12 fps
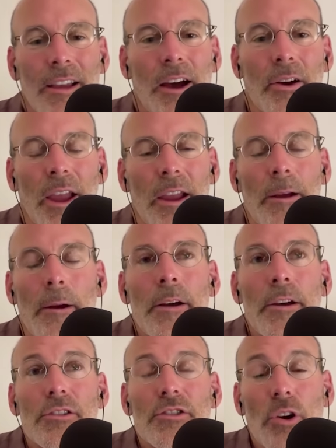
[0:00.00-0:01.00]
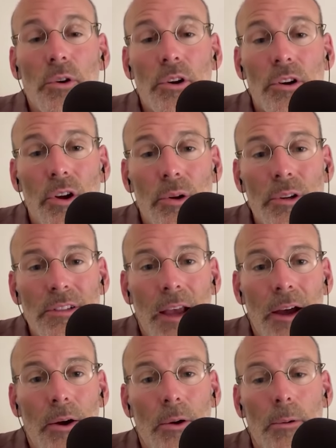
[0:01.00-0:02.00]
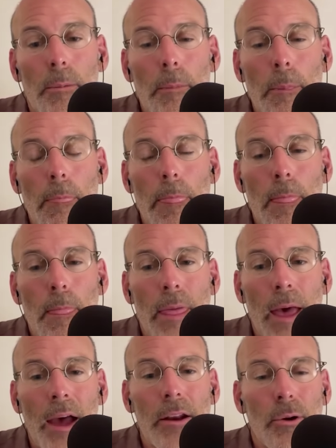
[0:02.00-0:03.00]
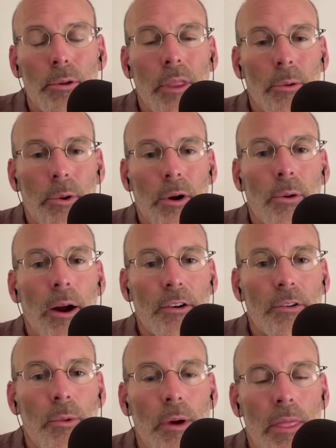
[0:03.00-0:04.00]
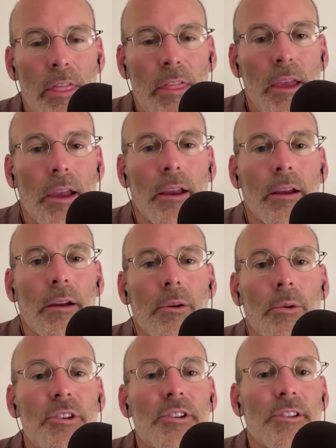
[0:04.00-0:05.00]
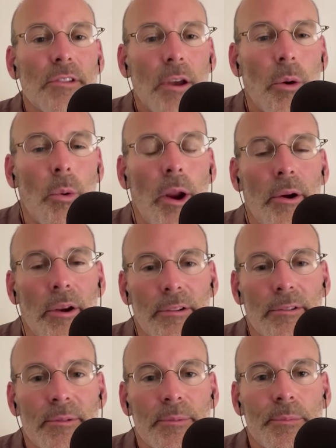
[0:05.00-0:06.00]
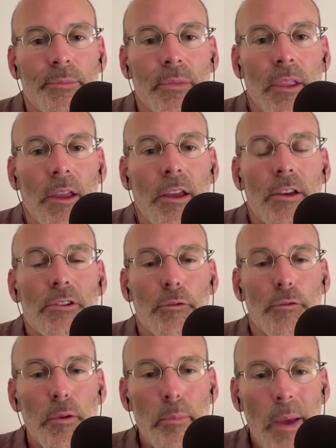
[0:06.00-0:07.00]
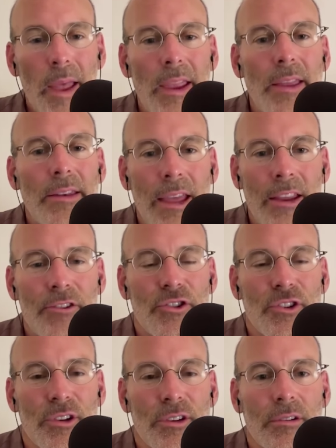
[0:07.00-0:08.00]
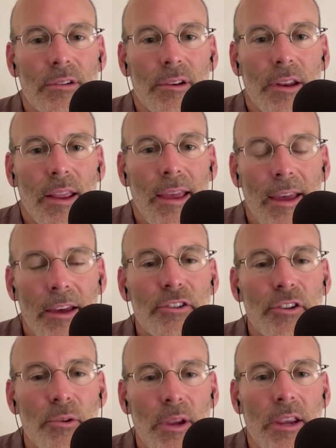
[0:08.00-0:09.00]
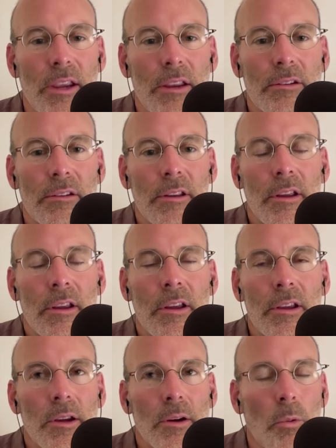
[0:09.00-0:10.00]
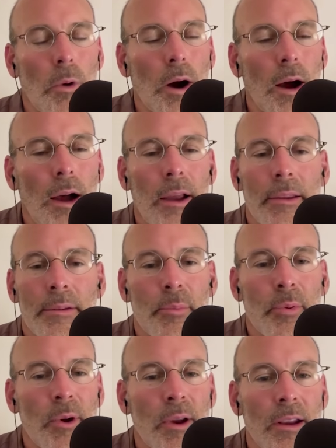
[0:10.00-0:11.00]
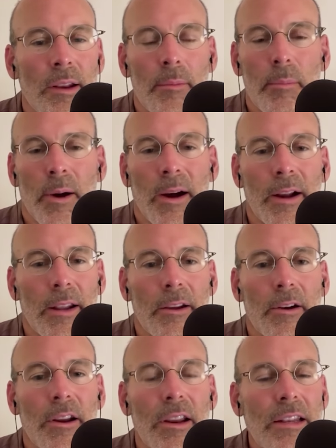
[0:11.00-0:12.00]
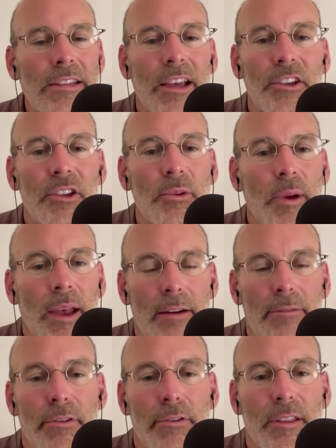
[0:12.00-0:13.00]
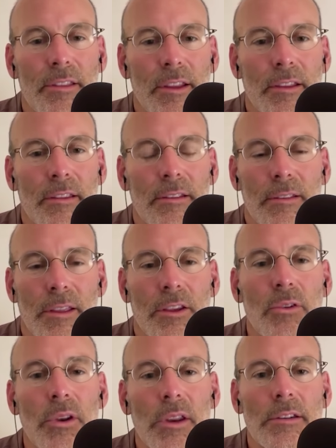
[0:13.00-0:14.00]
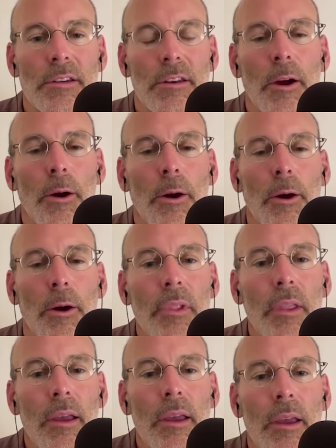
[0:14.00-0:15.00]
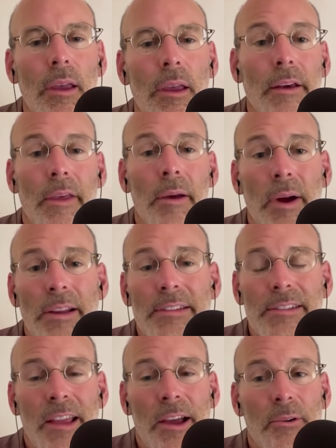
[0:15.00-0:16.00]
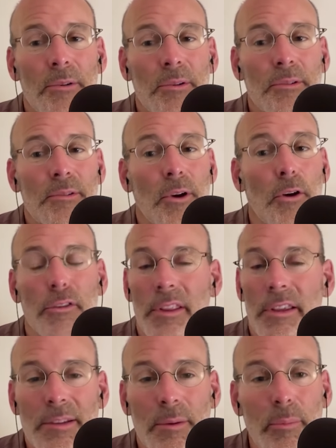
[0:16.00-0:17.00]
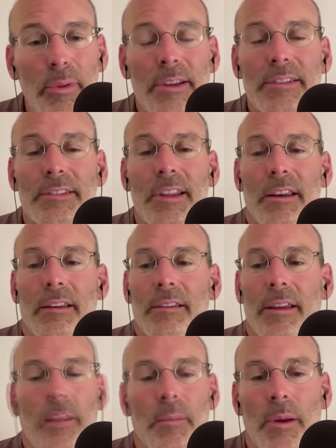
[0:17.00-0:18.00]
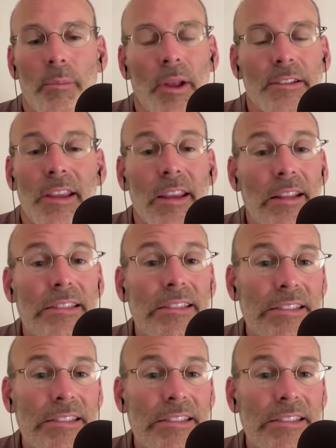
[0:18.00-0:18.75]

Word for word: okay so notice how that only requires one thing which is awareness so if you pay attention as you eat your wise brain and body are going to tell you everything that you need to know now, that might sound overly simplistic, and I'm not saying it's as